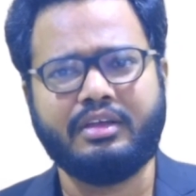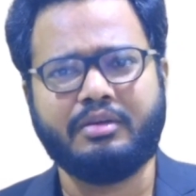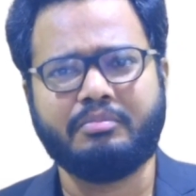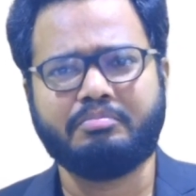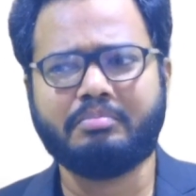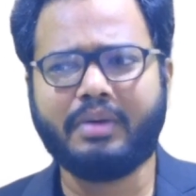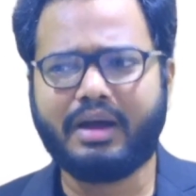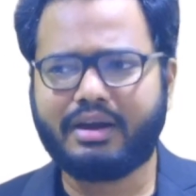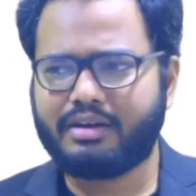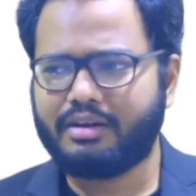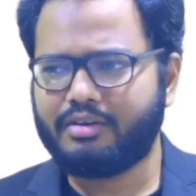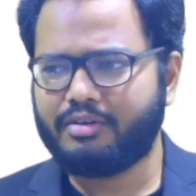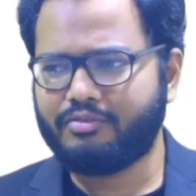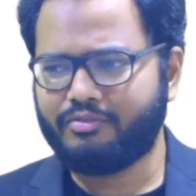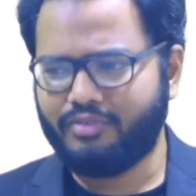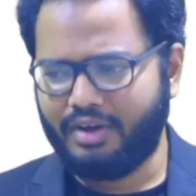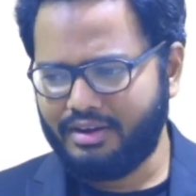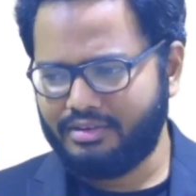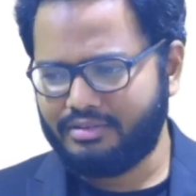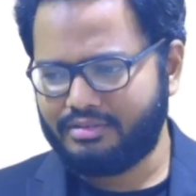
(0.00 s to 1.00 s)
But
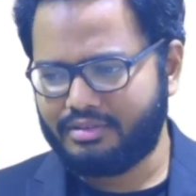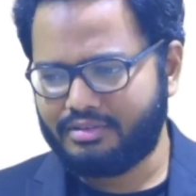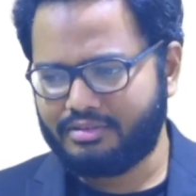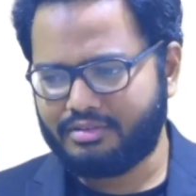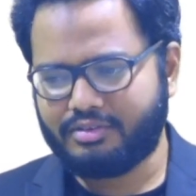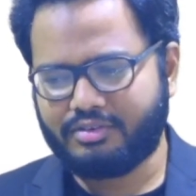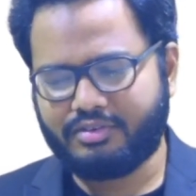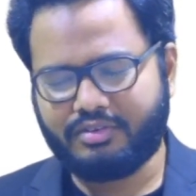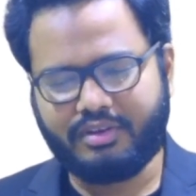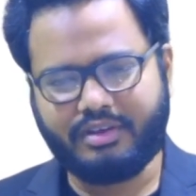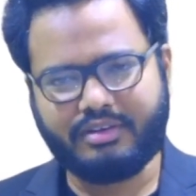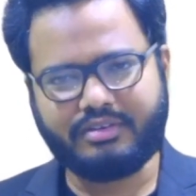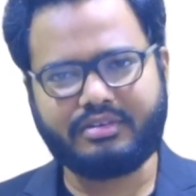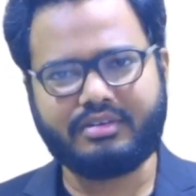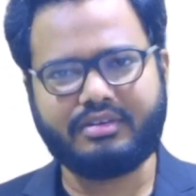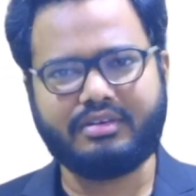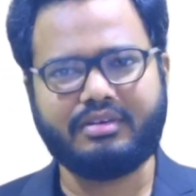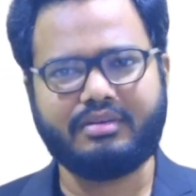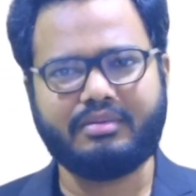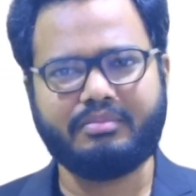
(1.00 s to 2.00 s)
once a
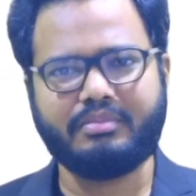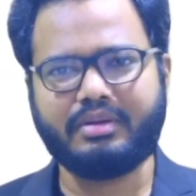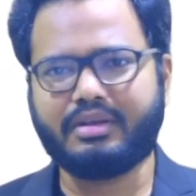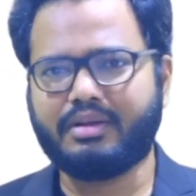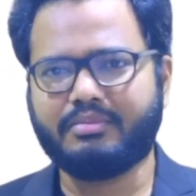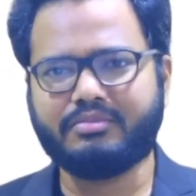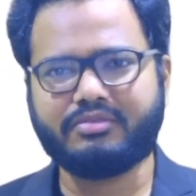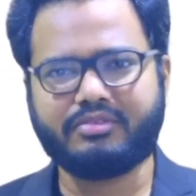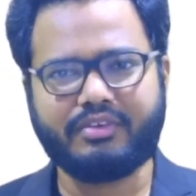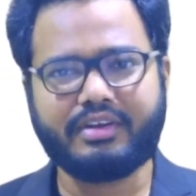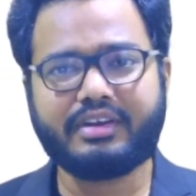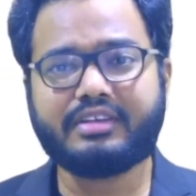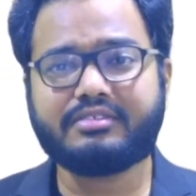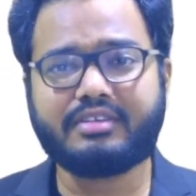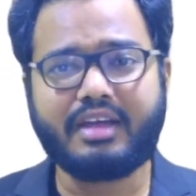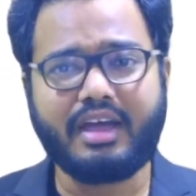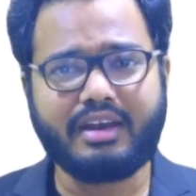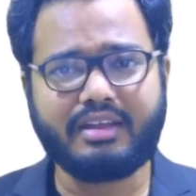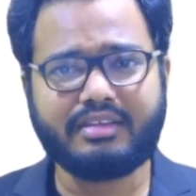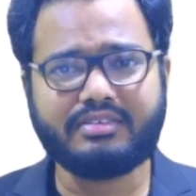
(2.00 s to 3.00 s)
situation becomes very
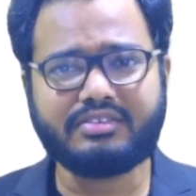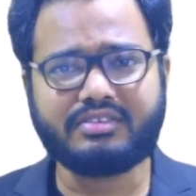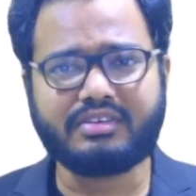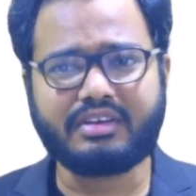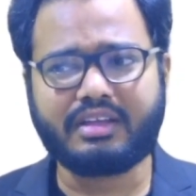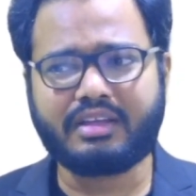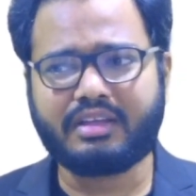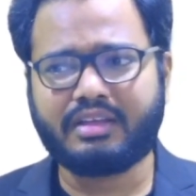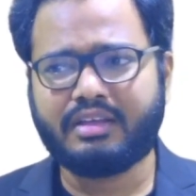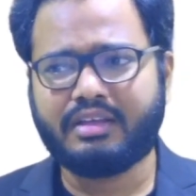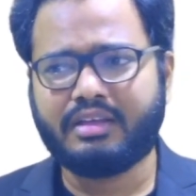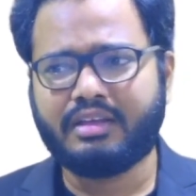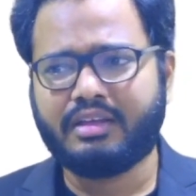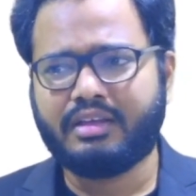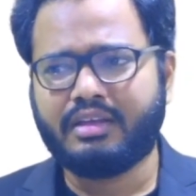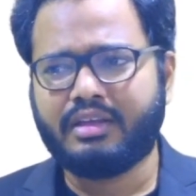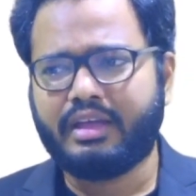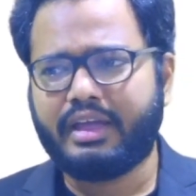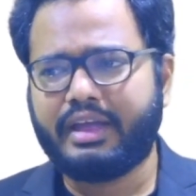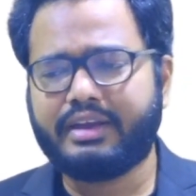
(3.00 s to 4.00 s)
challenging,
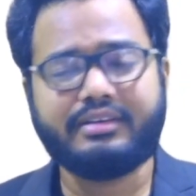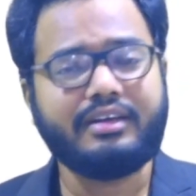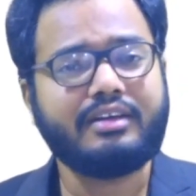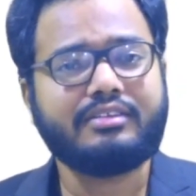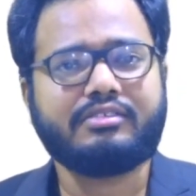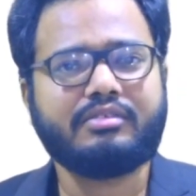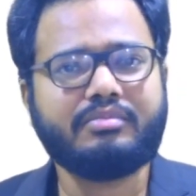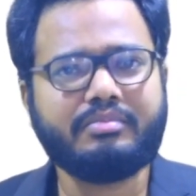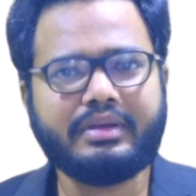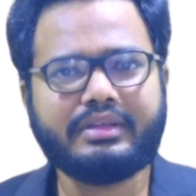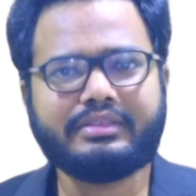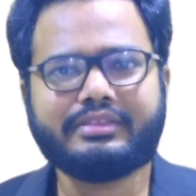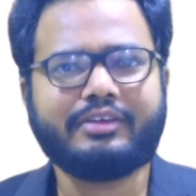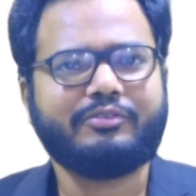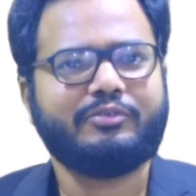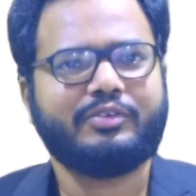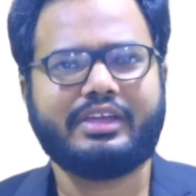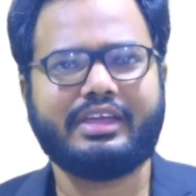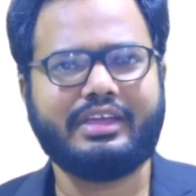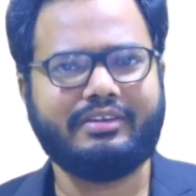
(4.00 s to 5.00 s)
it doesn't mean that
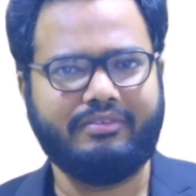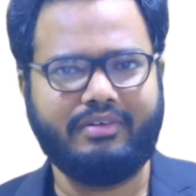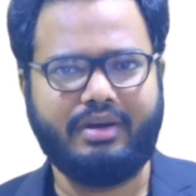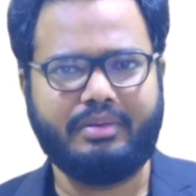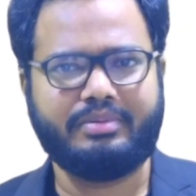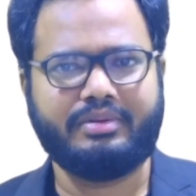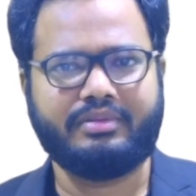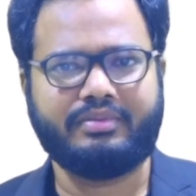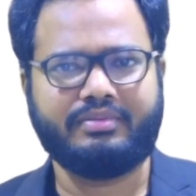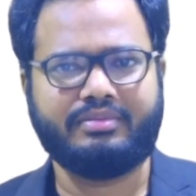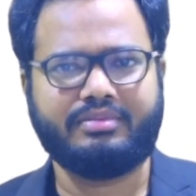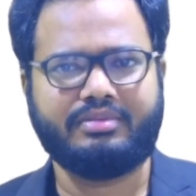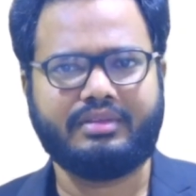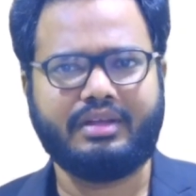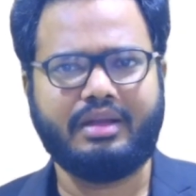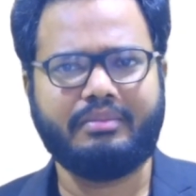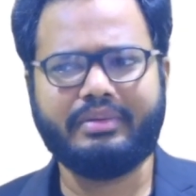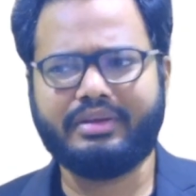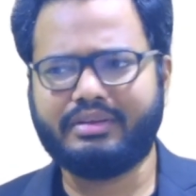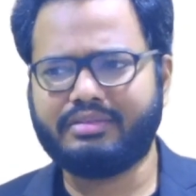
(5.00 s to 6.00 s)
we give up.
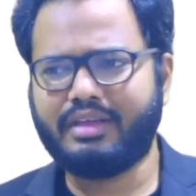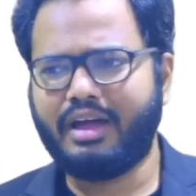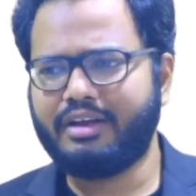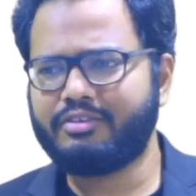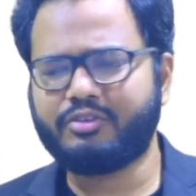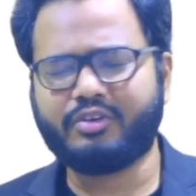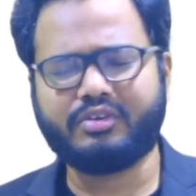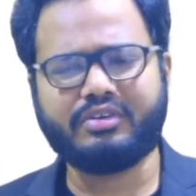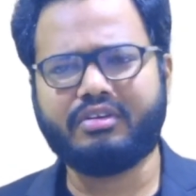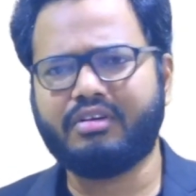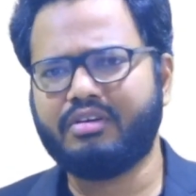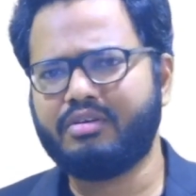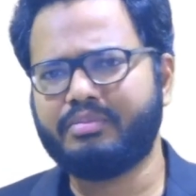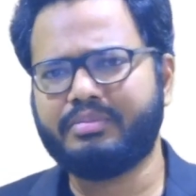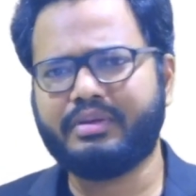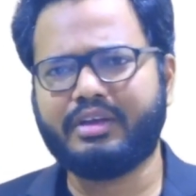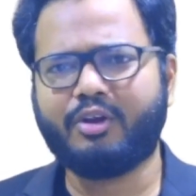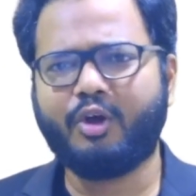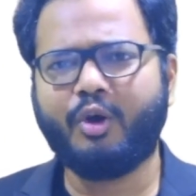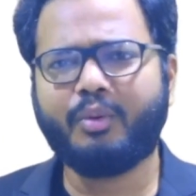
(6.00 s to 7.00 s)
I mean, that should never
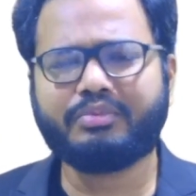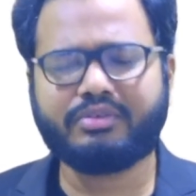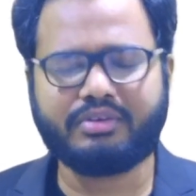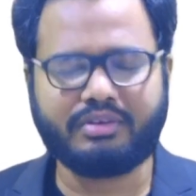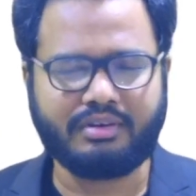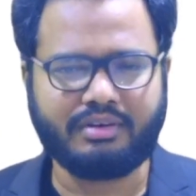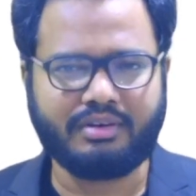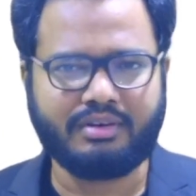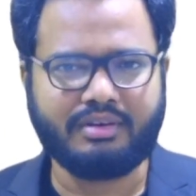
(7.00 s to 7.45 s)
be an option.